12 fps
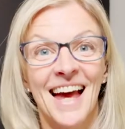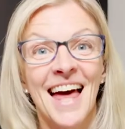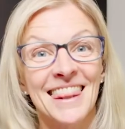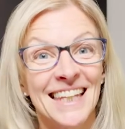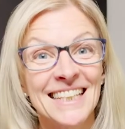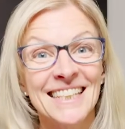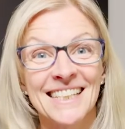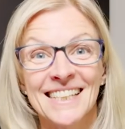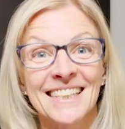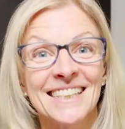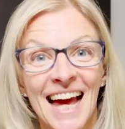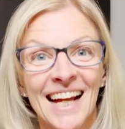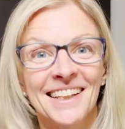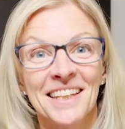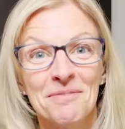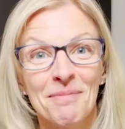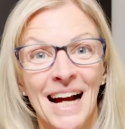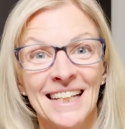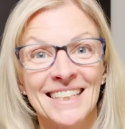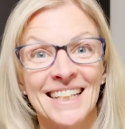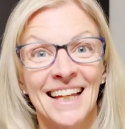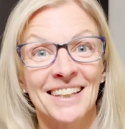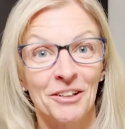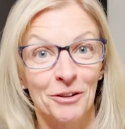And this is exactly the
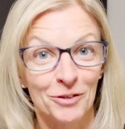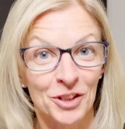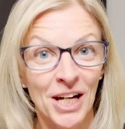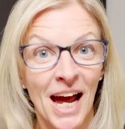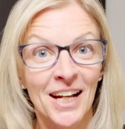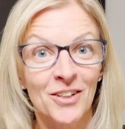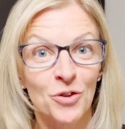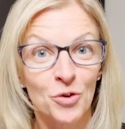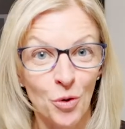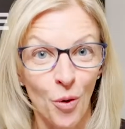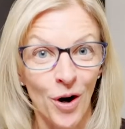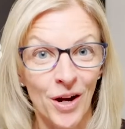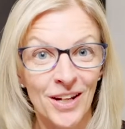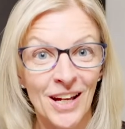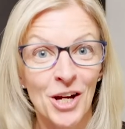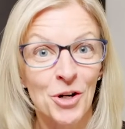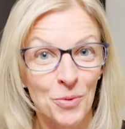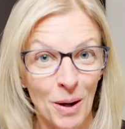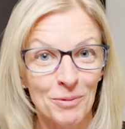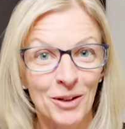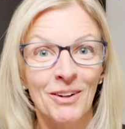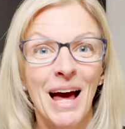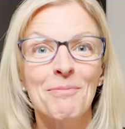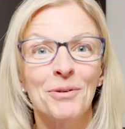mindset of Jacques du Toit, who I'm
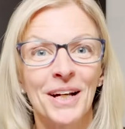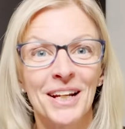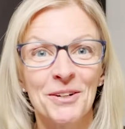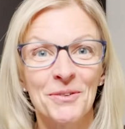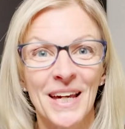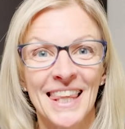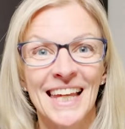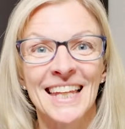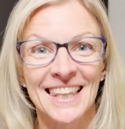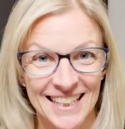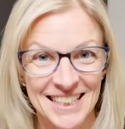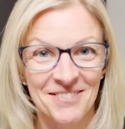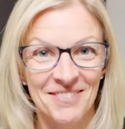collaborating with in this